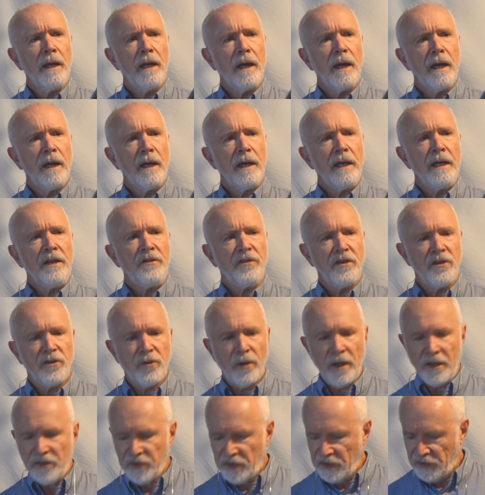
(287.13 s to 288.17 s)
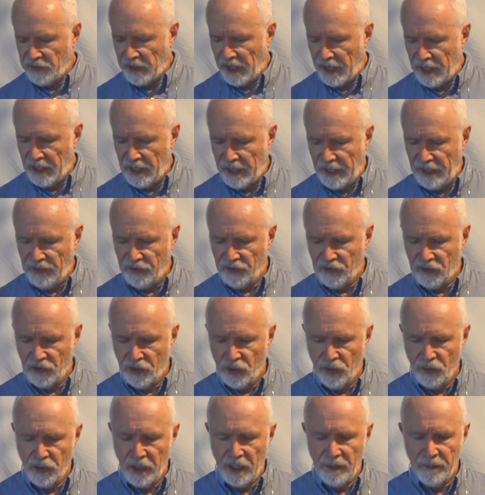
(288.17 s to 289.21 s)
it's interesting. It's got a nice tuning